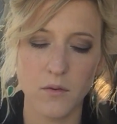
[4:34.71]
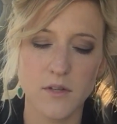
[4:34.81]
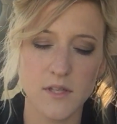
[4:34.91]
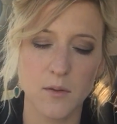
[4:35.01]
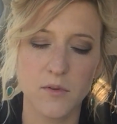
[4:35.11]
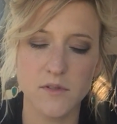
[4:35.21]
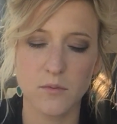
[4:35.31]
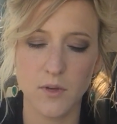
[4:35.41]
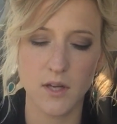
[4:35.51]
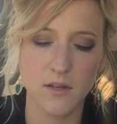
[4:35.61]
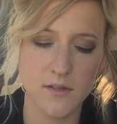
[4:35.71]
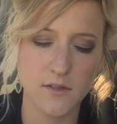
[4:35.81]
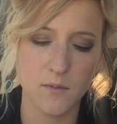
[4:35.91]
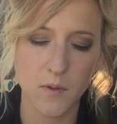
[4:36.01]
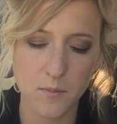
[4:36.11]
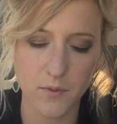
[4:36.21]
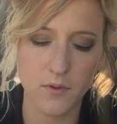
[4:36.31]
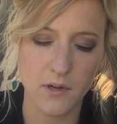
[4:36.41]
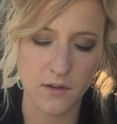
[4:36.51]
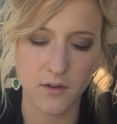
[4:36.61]
we're just able to witness the people
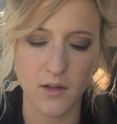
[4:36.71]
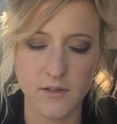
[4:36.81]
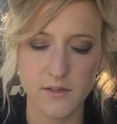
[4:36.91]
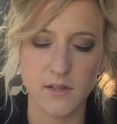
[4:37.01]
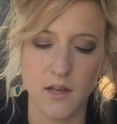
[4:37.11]
around us.